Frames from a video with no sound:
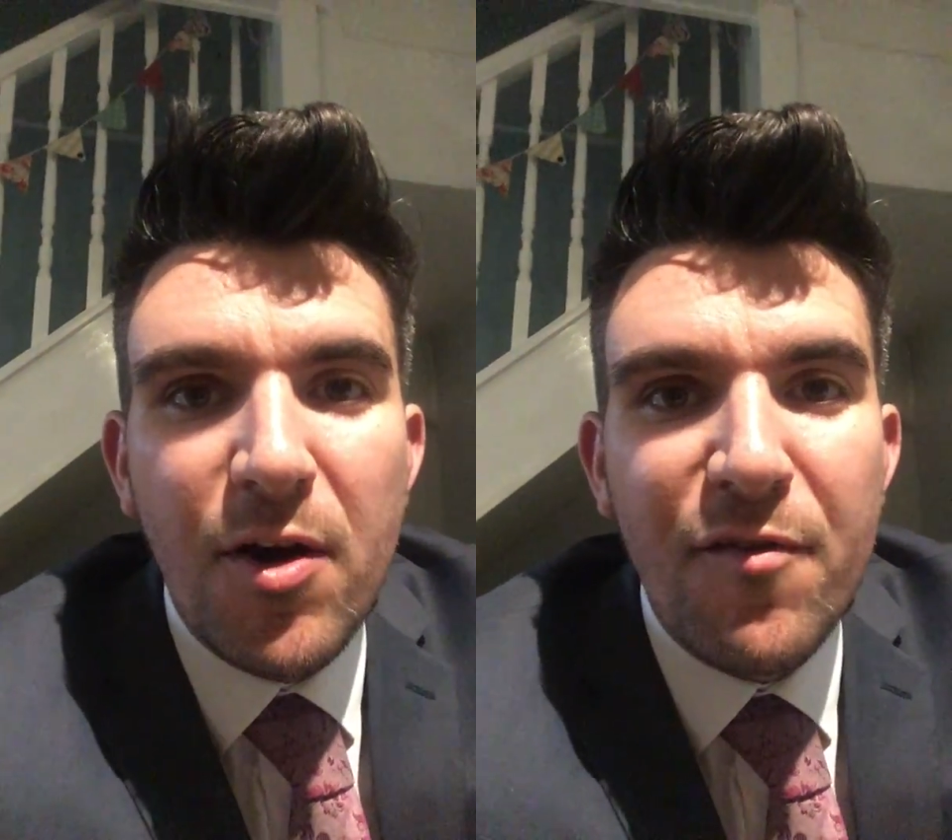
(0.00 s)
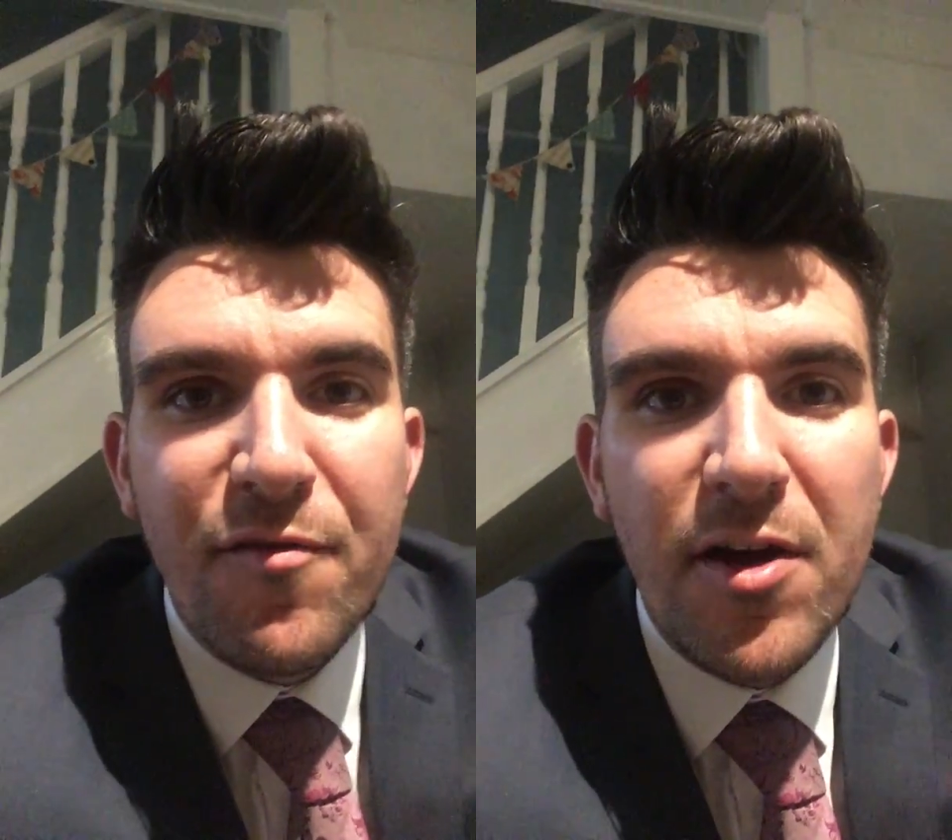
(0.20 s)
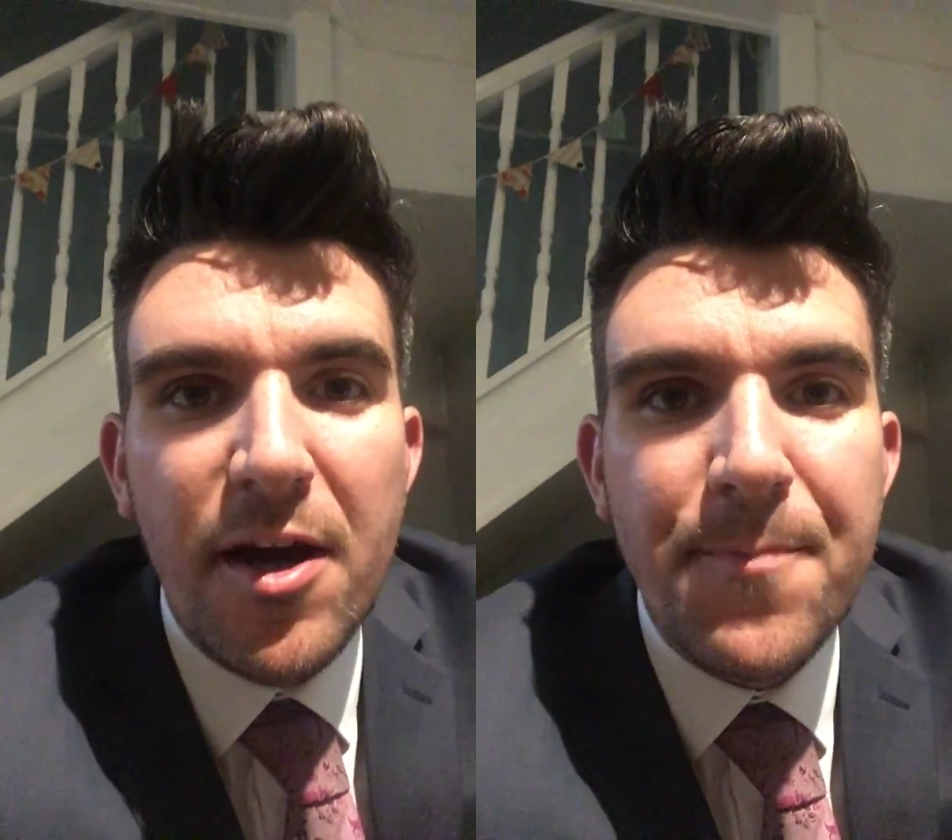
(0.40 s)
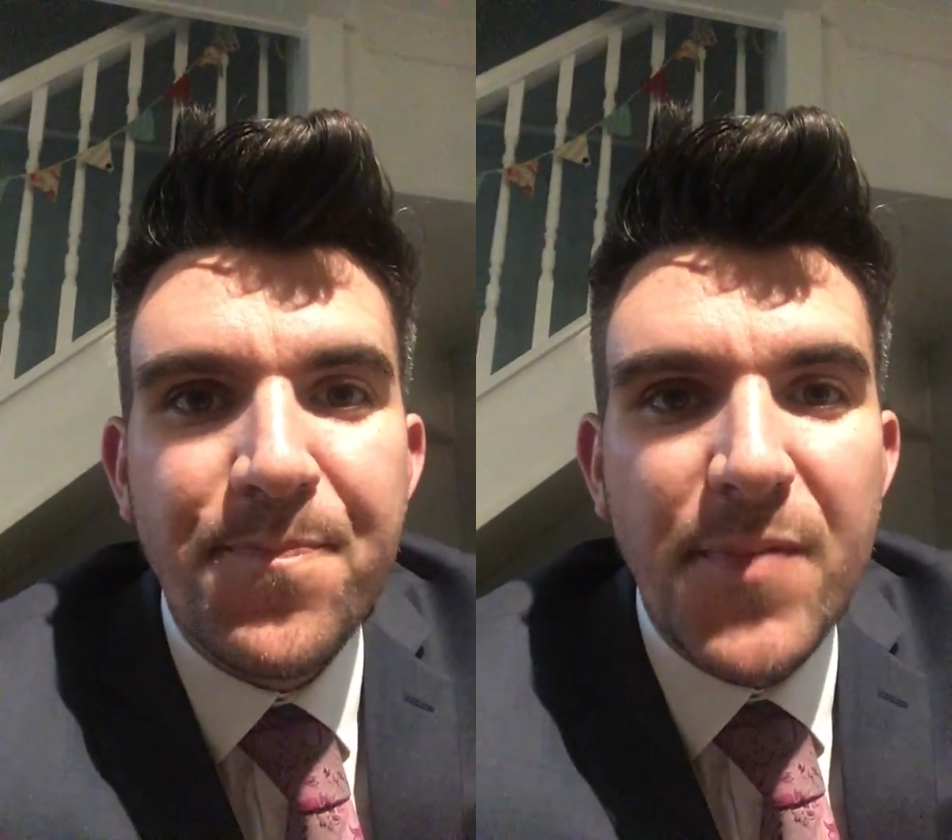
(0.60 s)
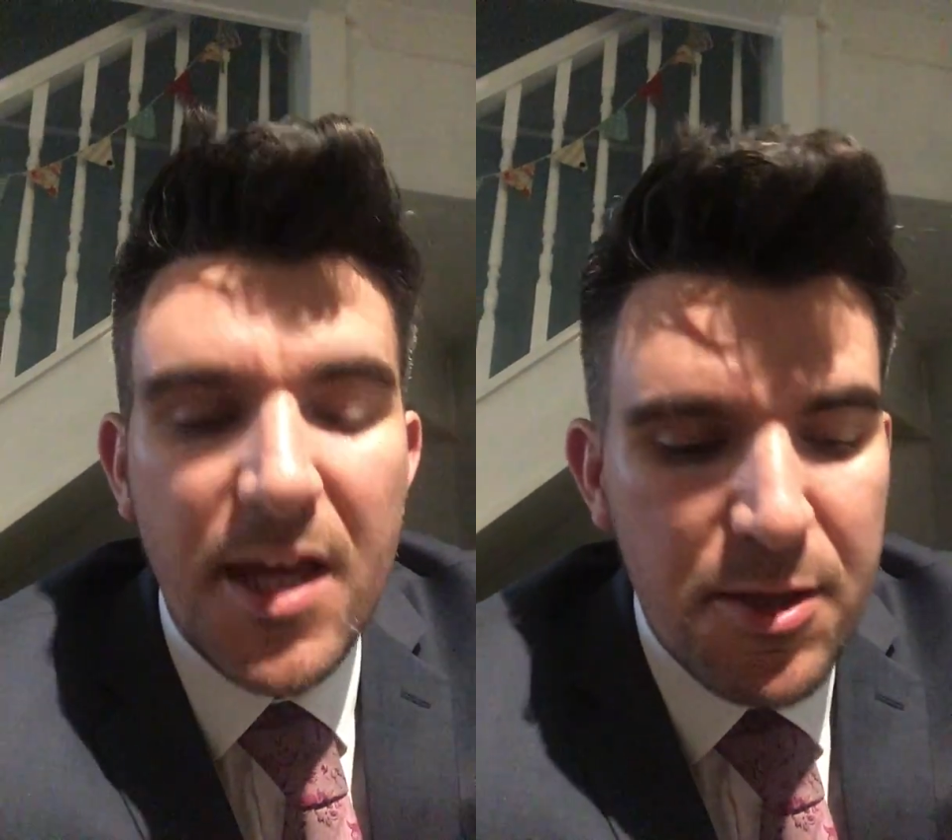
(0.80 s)
of
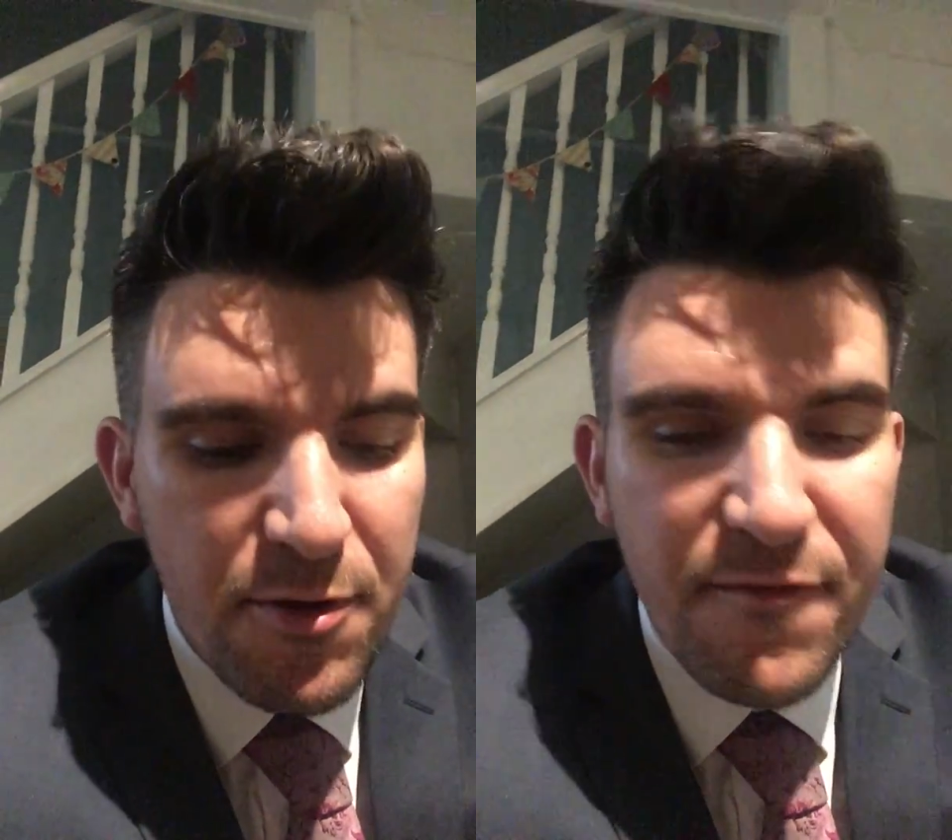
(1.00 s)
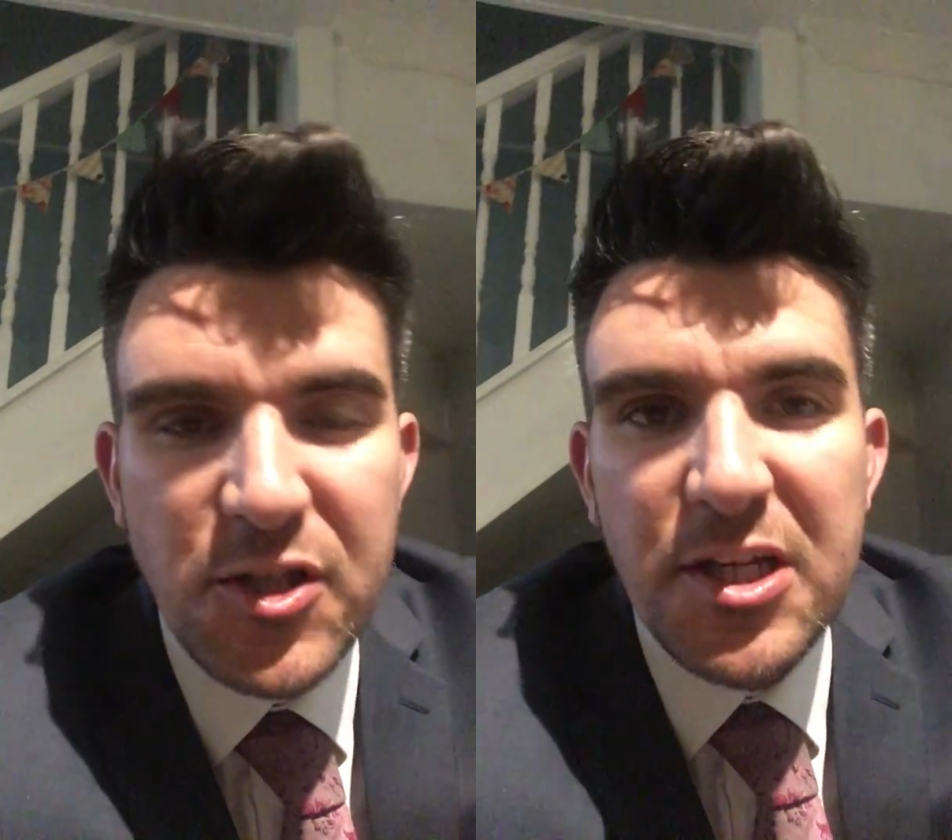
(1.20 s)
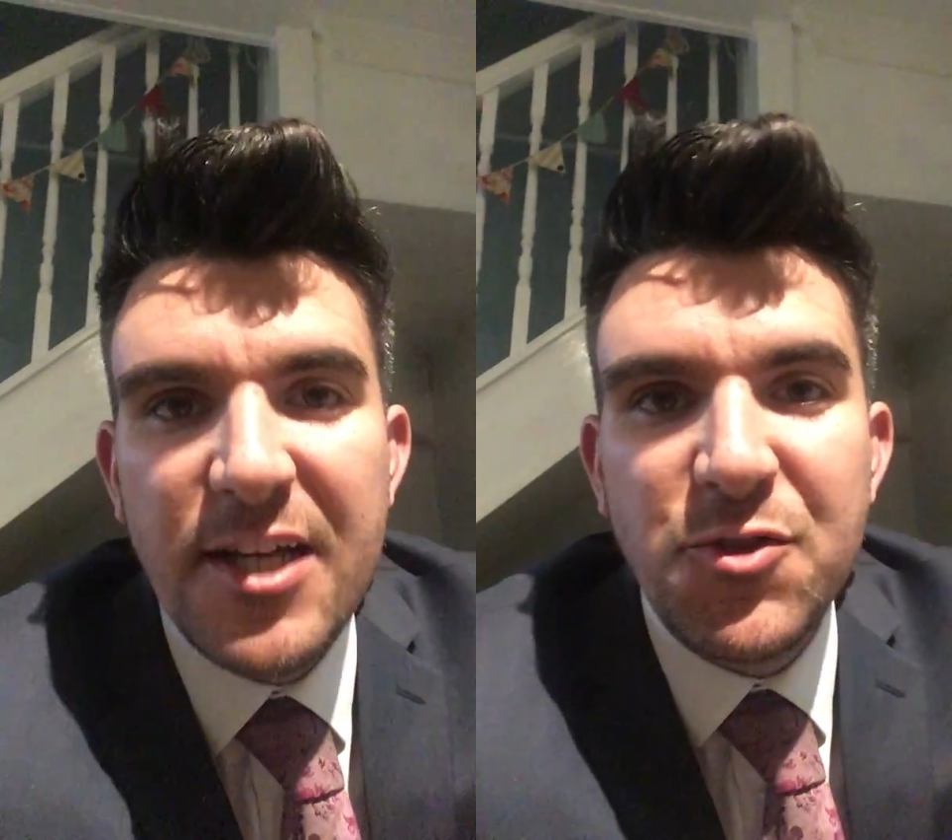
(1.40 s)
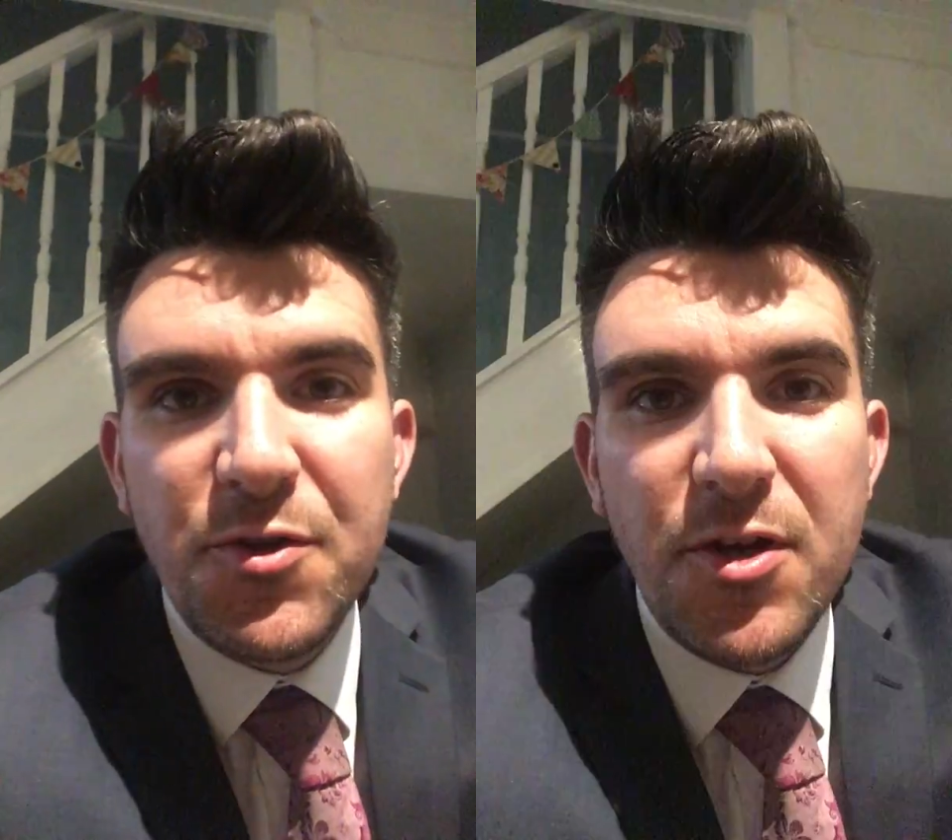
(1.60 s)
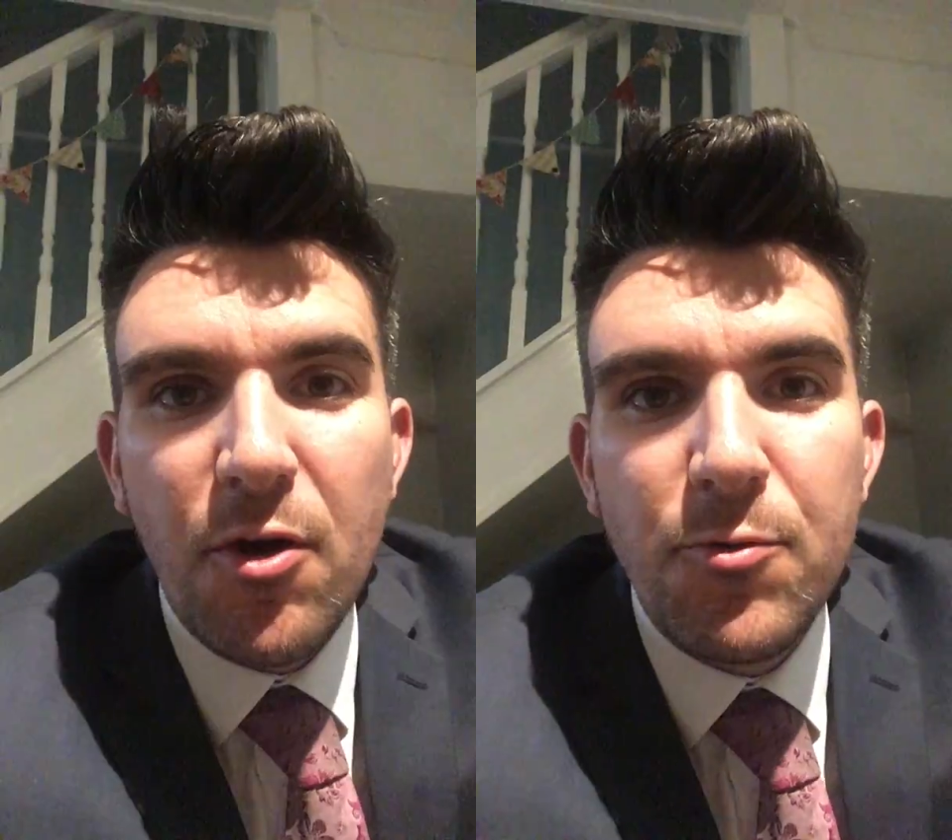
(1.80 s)
the revision lecture
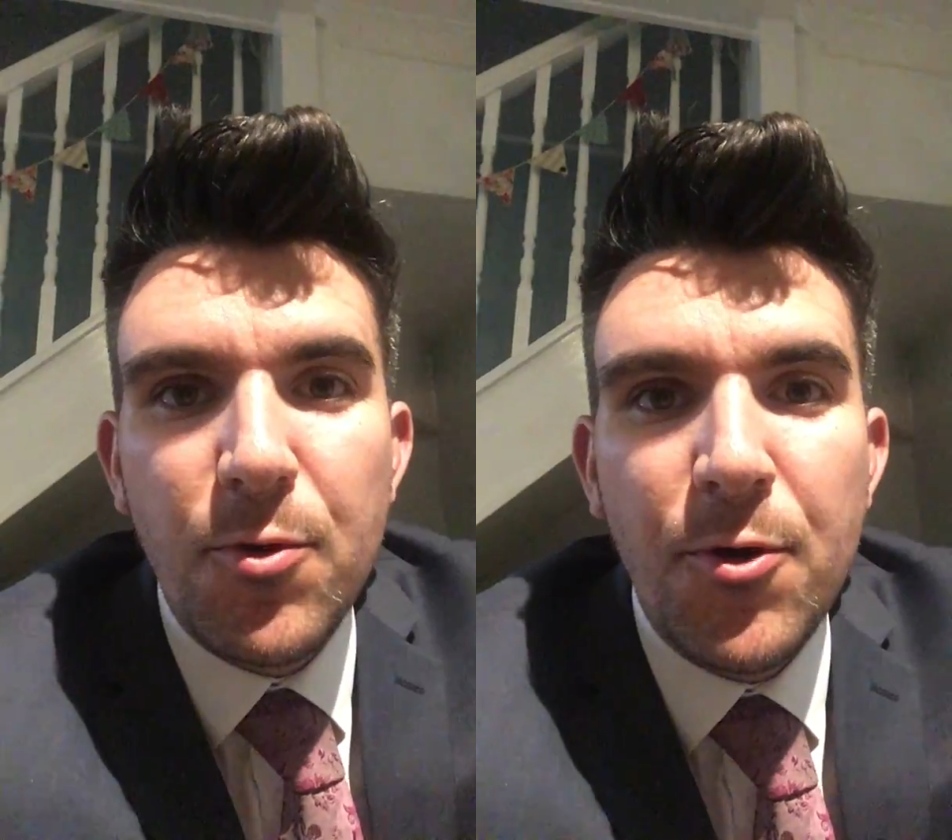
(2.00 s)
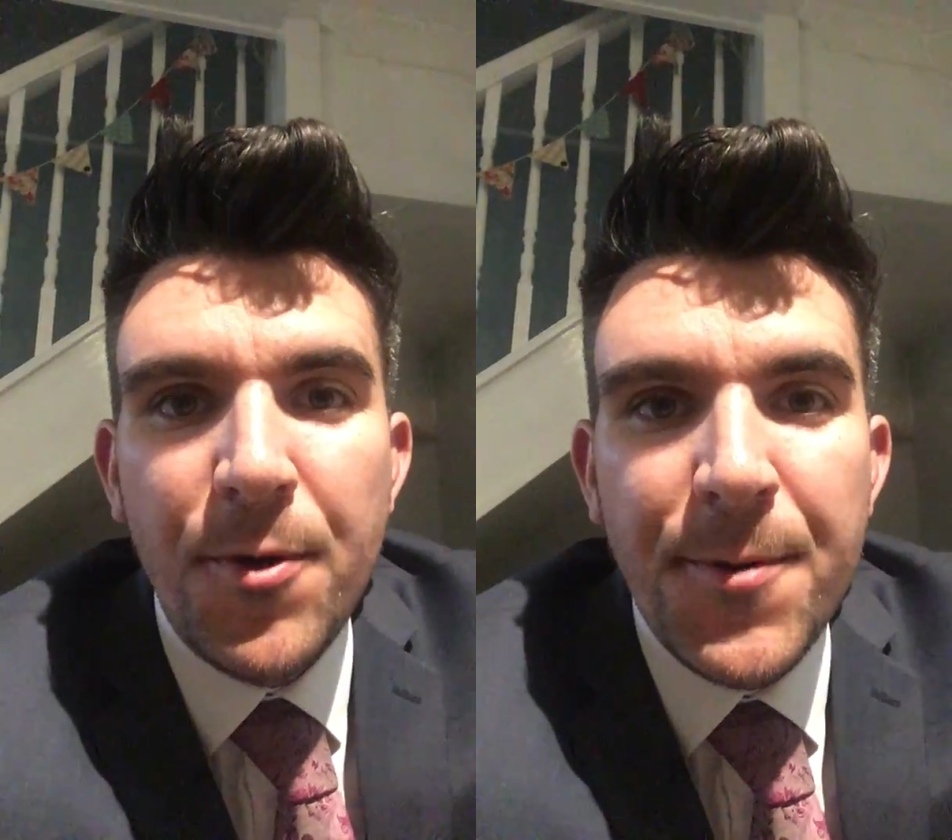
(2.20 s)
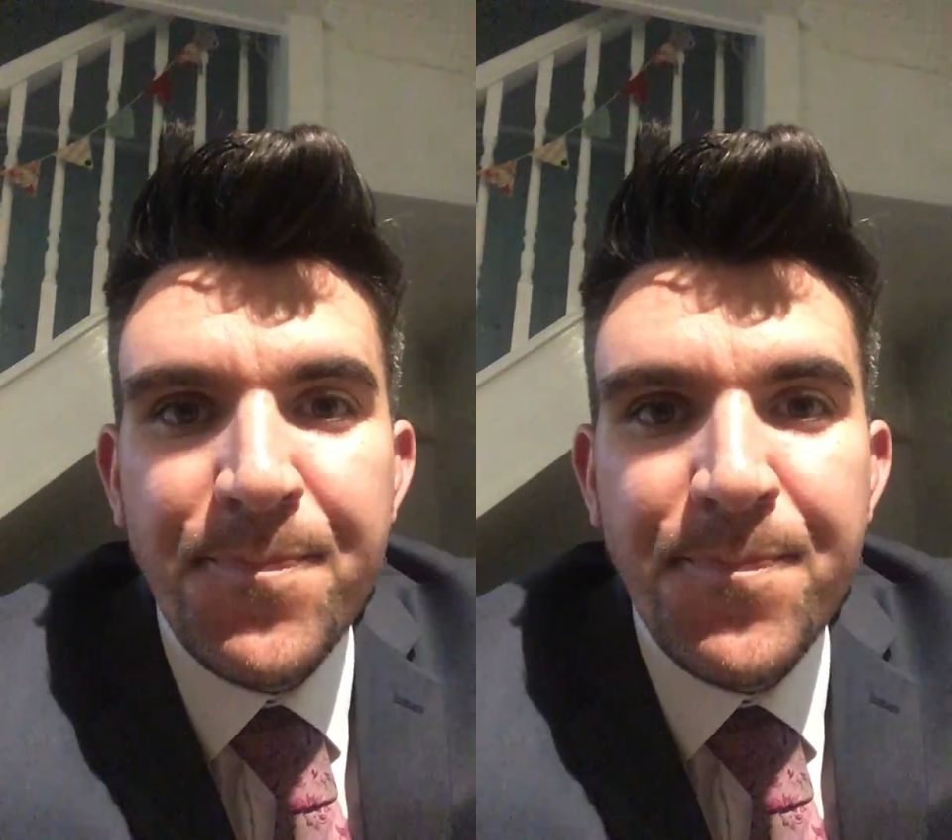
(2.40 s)
on the Cold War.